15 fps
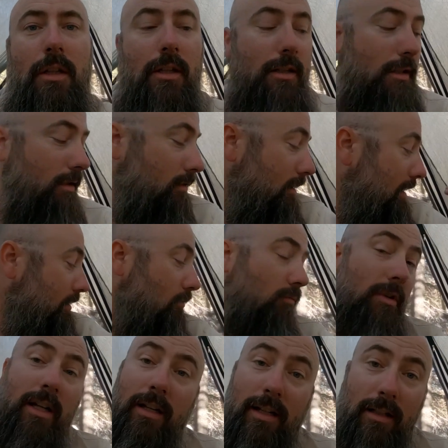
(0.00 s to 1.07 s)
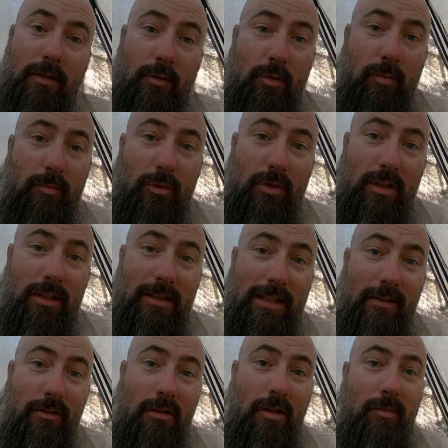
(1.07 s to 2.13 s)
It landed right next to him, so it didn't land
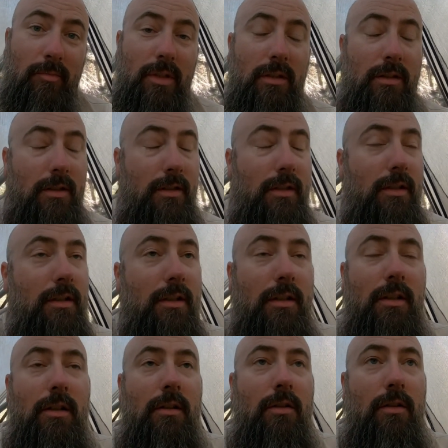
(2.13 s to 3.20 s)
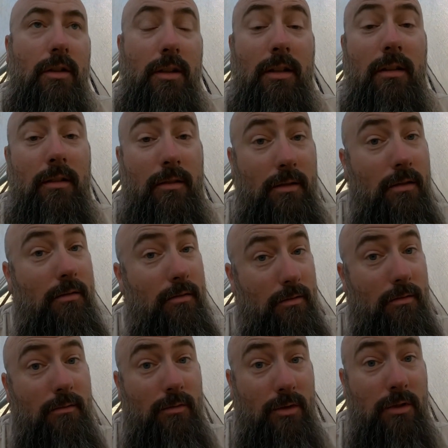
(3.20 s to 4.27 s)
on him, but he
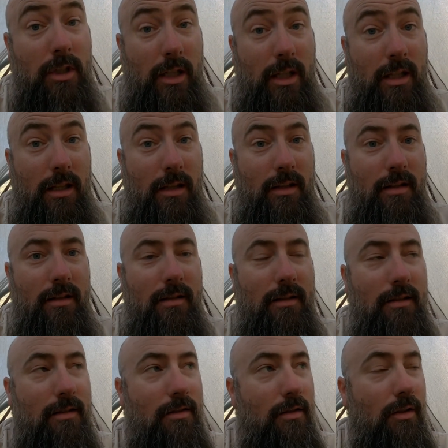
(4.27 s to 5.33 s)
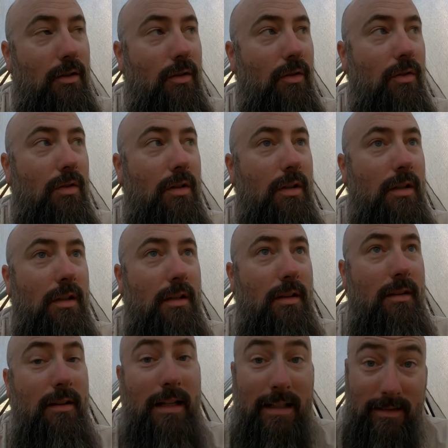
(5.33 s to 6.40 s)
was lucky. So
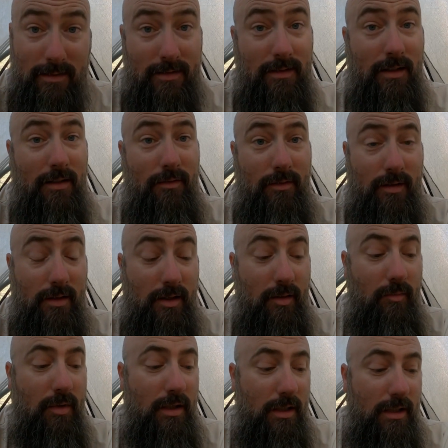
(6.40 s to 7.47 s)
that sucked for him.